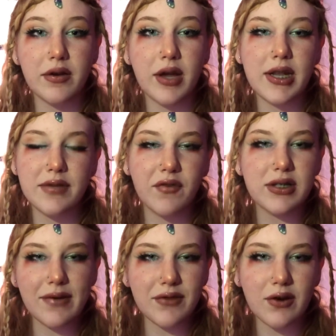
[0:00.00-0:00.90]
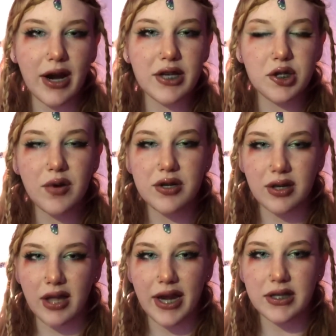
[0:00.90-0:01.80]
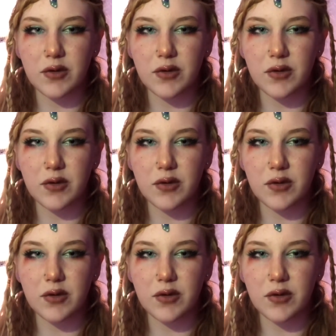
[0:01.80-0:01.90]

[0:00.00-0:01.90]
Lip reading: And for 7th grade, 200 likes